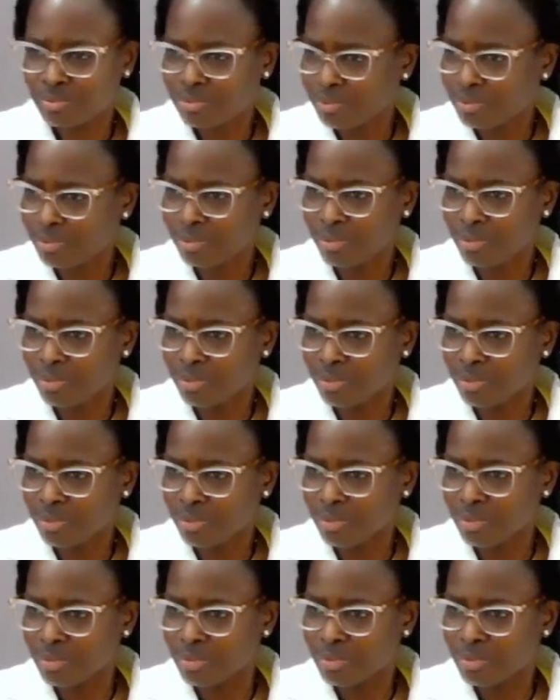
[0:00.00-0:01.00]

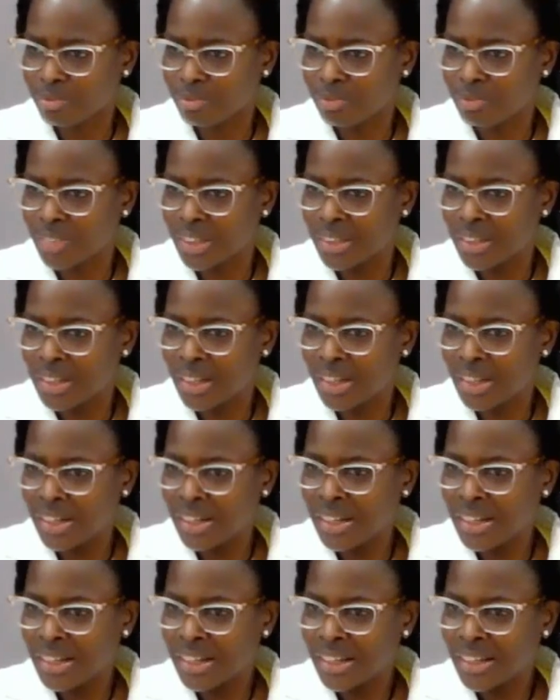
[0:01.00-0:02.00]

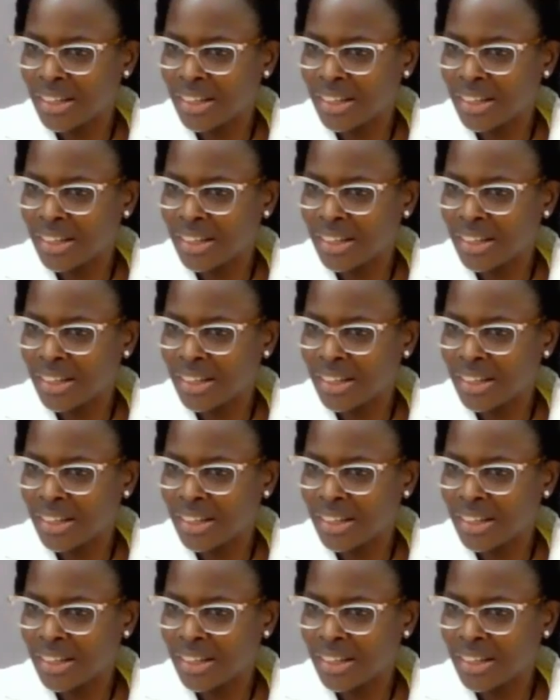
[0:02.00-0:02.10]
Nobody speaks.